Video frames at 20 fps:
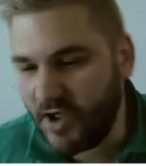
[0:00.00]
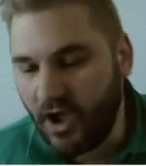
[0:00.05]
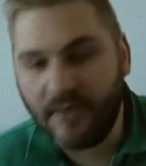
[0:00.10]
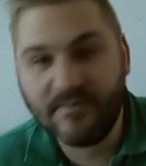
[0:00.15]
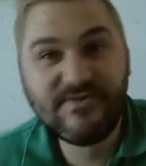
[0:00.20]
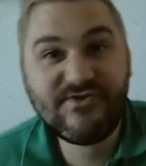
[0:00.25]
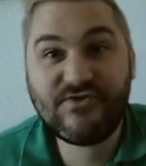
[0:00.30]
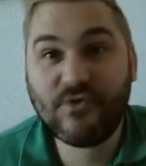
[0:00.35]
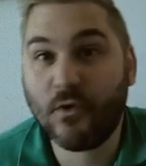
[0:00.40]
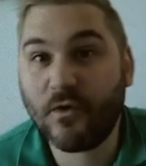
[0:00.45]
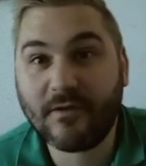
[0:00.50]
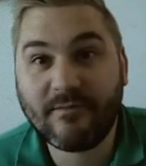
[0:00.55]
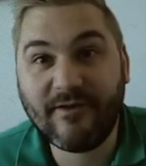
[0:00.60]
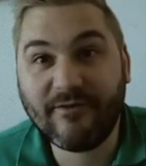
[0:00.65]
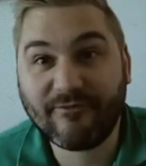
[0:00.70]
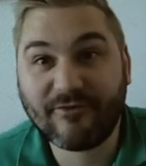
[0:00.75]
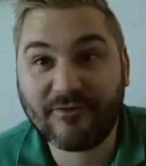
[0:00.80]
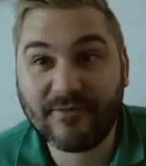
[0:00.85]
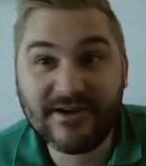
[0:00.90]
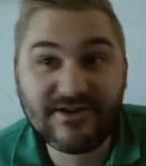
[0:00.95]
absorb
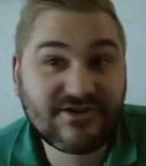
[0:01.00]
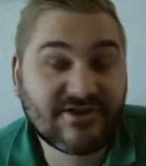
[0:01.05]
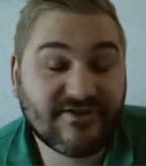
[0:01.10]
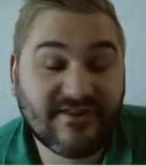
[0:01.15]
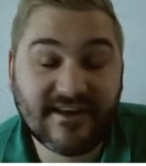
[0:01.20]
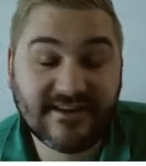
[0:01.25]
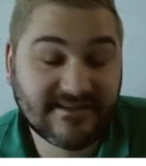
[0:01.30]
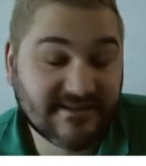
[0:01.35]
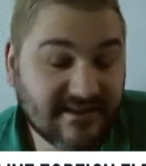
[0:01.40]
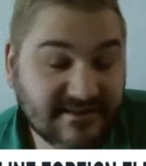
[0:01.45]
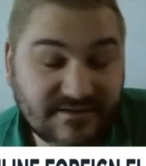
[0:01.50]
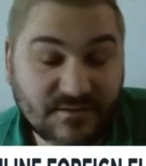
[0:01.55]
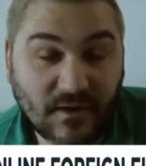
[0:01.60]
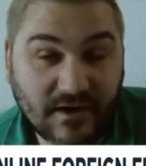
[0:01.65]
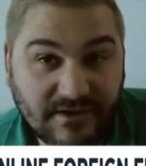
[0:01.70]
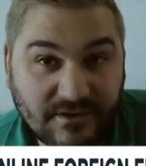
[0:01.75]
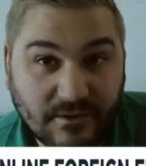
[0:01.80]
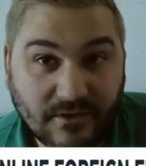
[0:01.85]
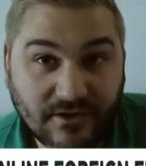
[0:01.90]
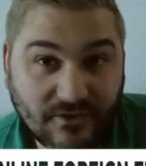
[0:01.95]
information that is
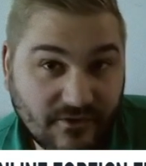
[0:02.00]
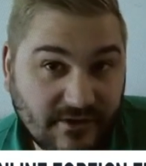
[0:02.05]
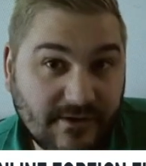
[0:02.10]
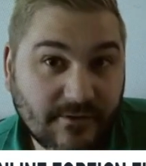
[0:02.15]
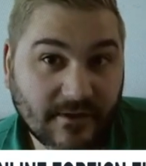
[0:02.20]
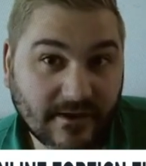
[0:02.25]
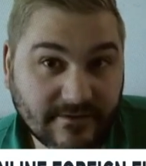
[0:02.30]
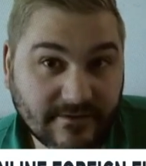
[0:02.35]
what you agree